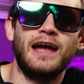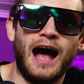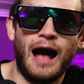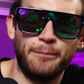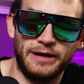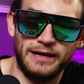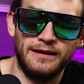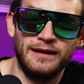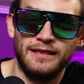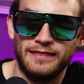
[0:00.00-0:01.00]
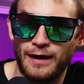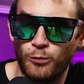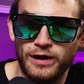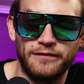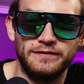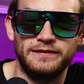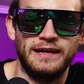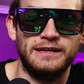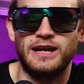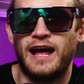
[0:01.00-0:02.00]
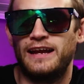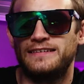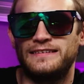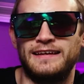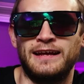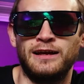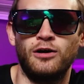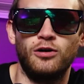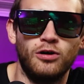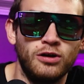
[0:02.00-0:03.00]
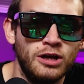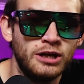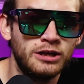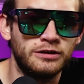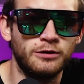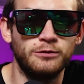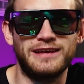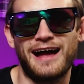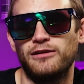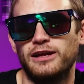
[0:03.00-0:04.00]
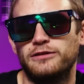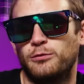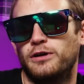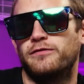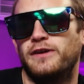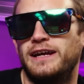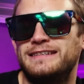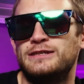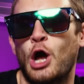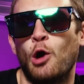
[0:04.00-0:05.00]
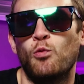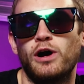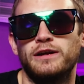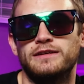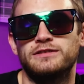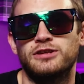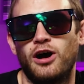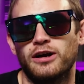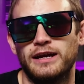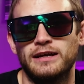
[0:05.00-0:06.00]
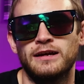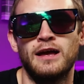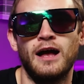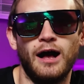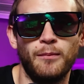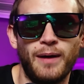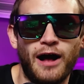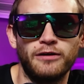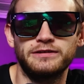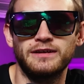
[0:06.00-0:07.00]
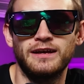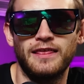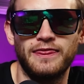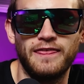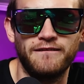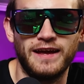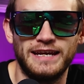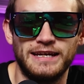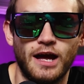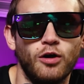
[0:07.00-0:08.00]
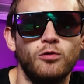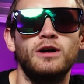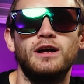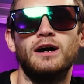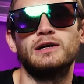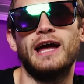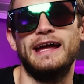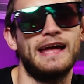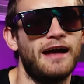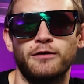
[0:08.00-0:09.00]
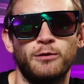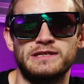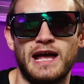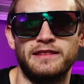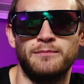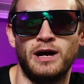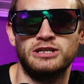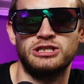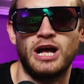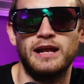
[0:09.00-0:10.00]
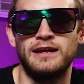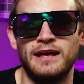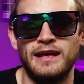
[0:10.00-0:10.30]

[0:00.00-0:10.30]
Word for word: copy that we have seen. Not a single news outlet, Twitter feed, no one is talking about the video. Okay, everyone's got the mugshot.